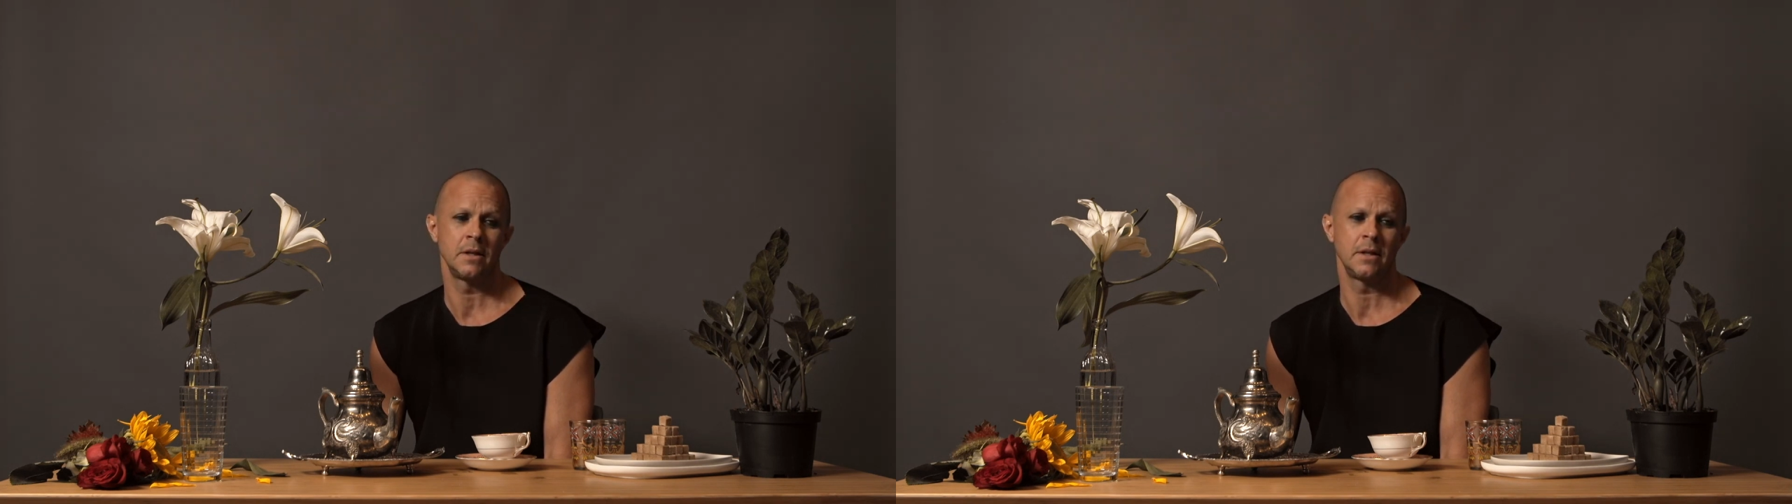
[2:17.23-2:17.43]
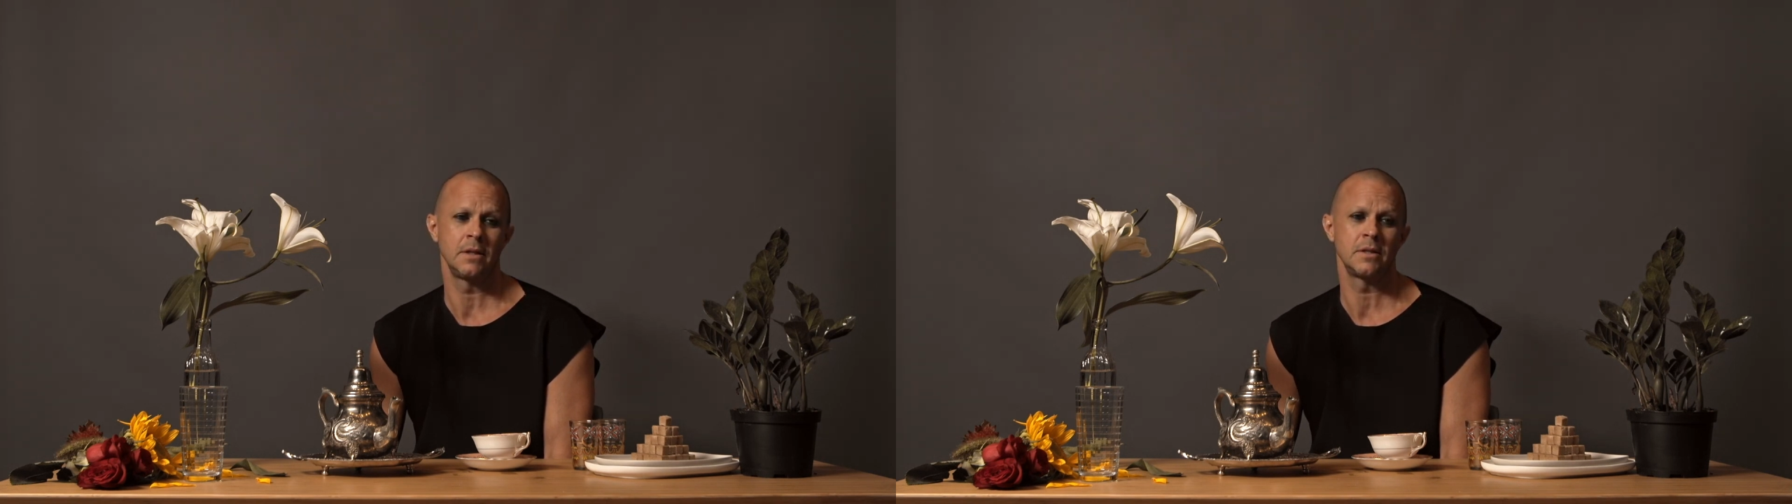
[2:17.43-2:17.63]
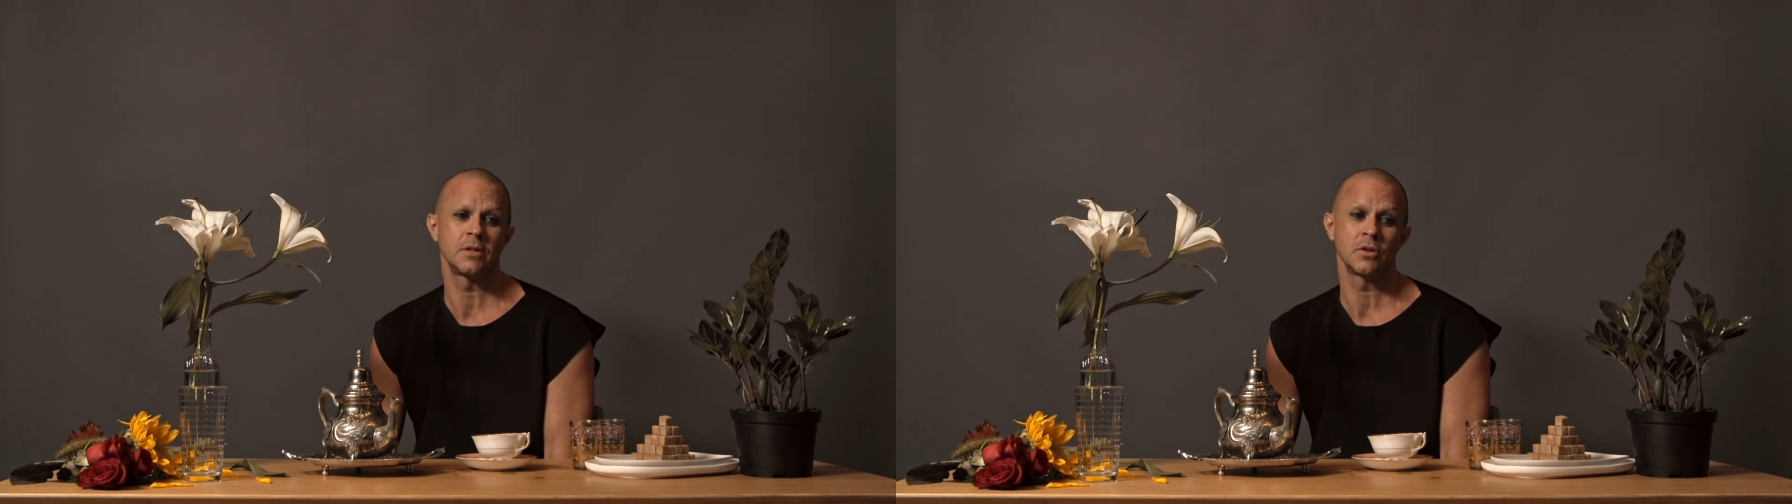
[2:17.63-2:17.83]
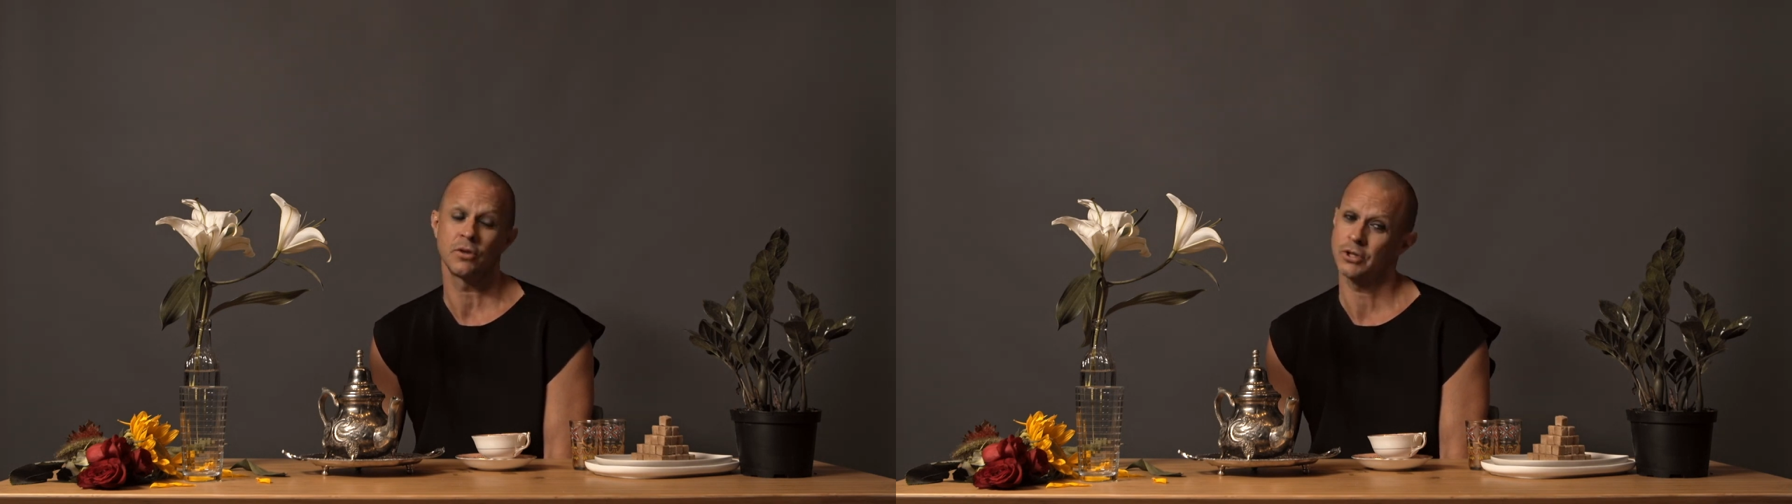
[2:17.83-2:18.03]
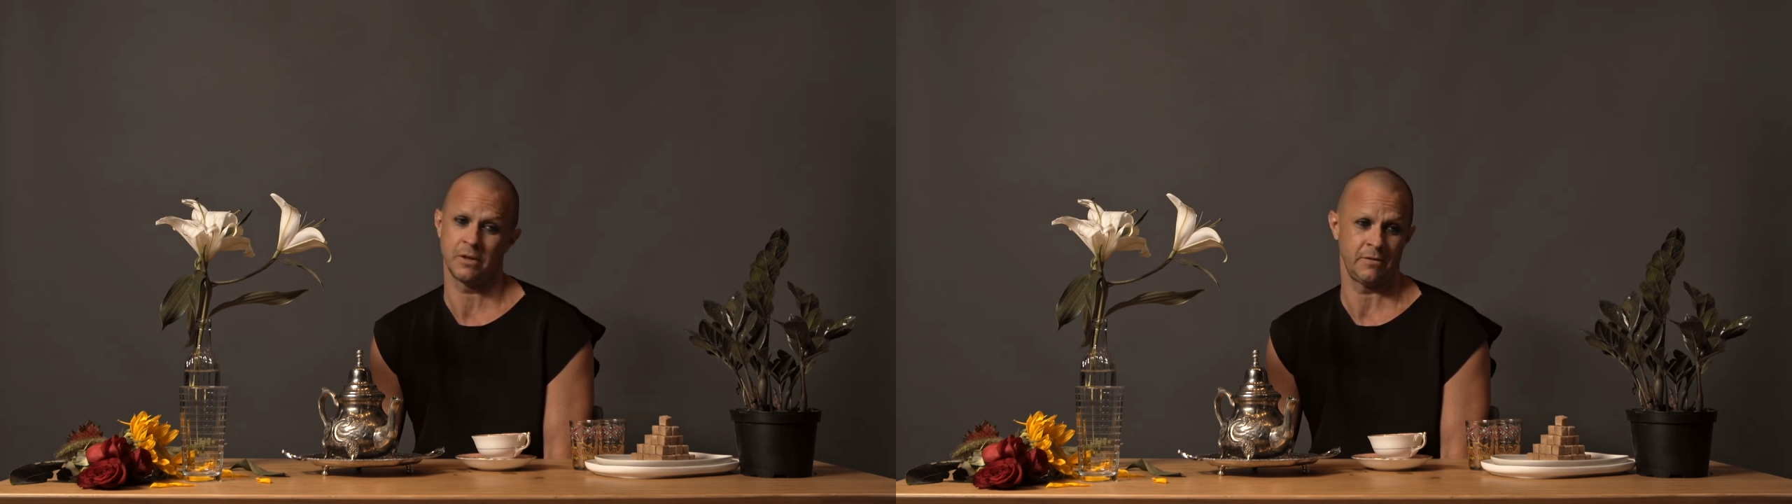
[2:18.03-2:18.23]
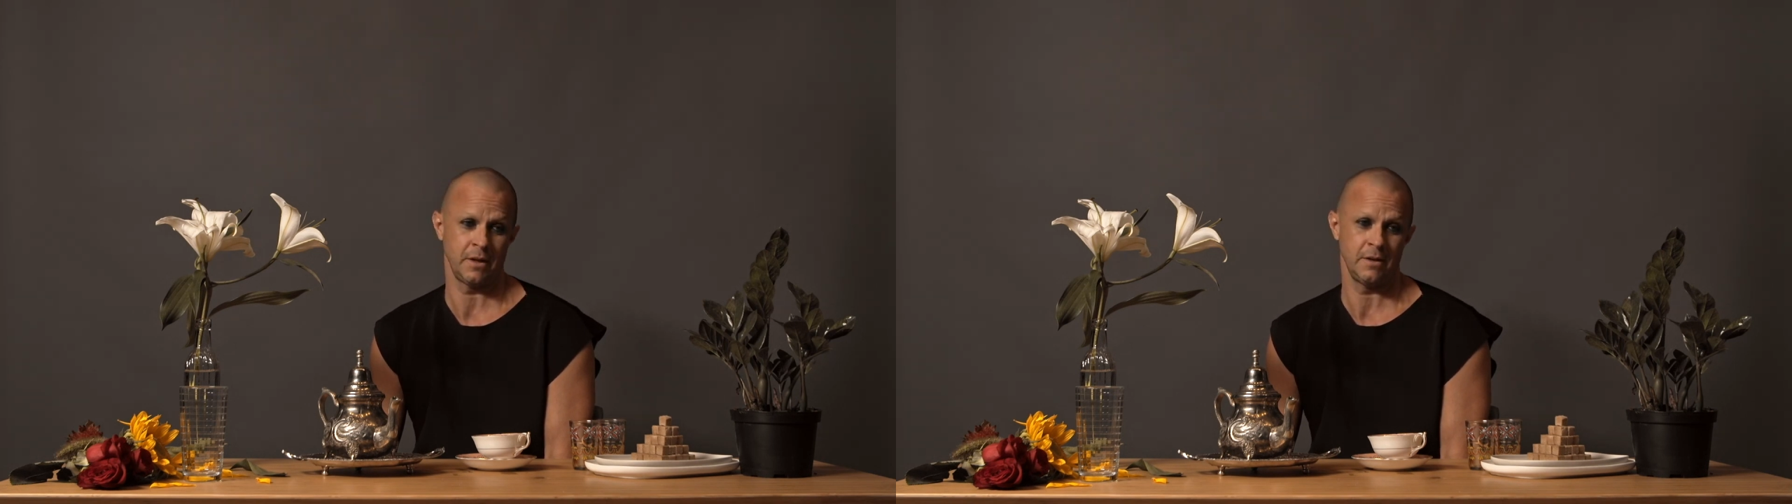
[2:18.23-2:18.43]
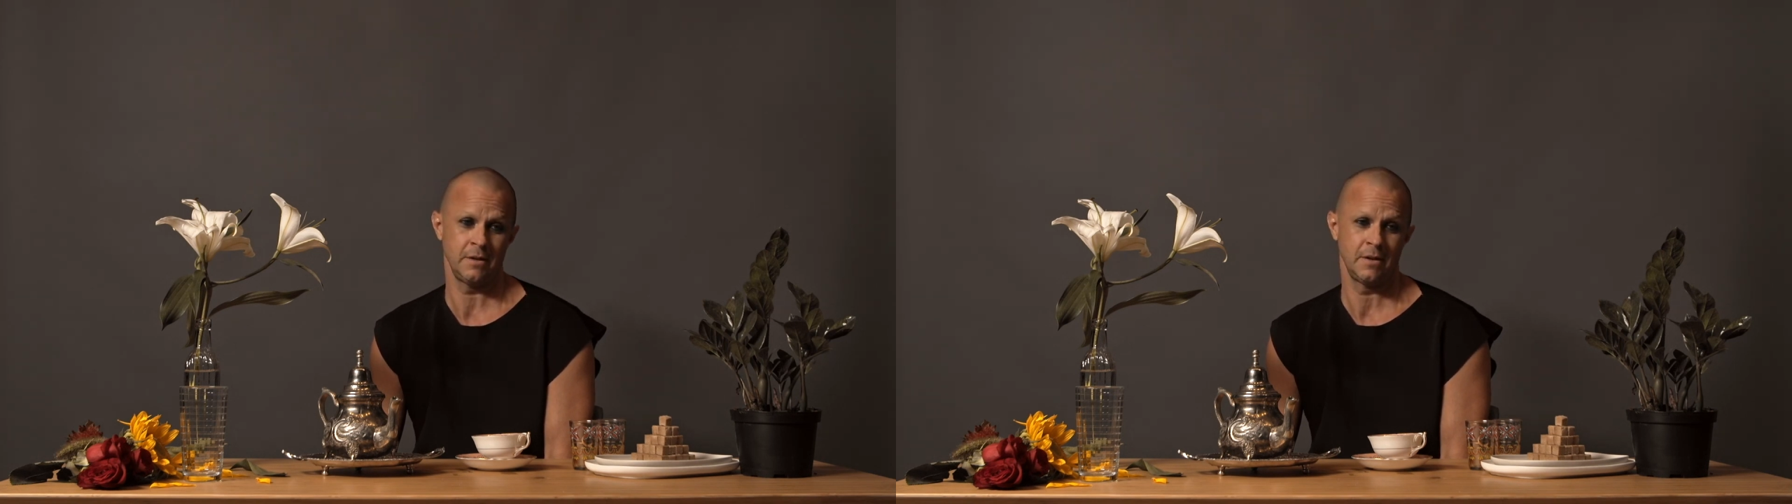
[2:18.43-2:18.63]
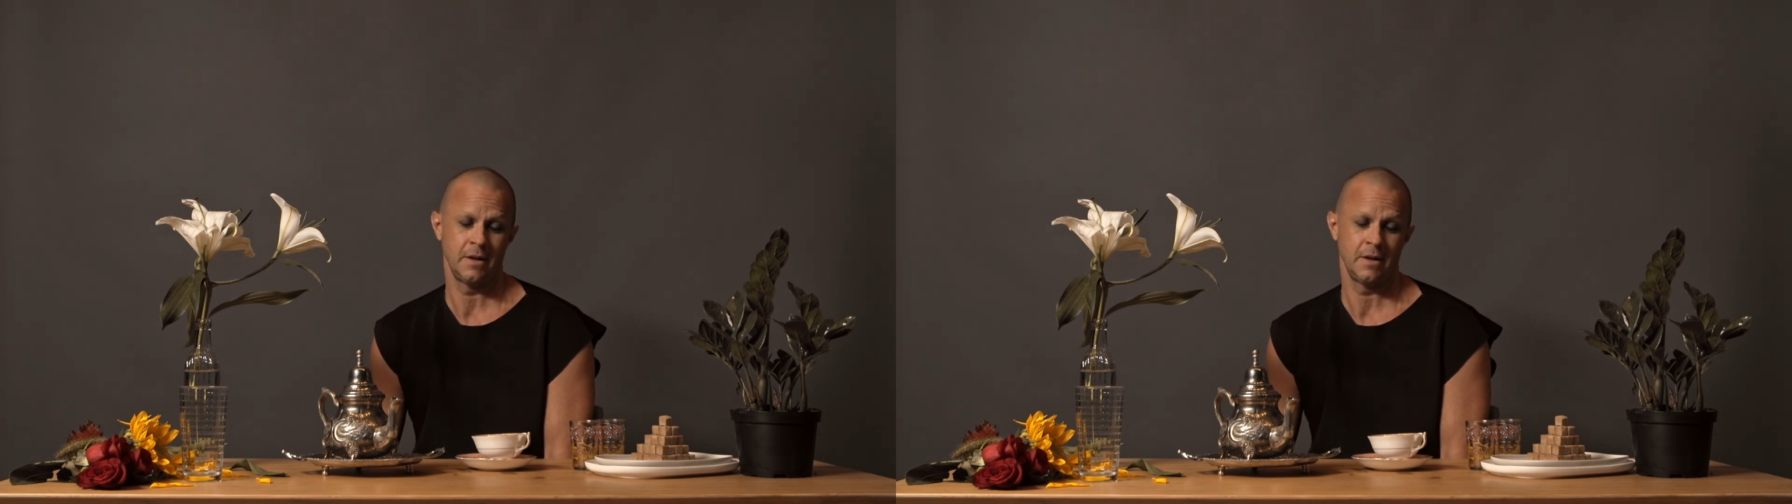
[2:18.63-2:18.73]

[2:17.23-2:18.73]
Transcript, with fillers: in search of it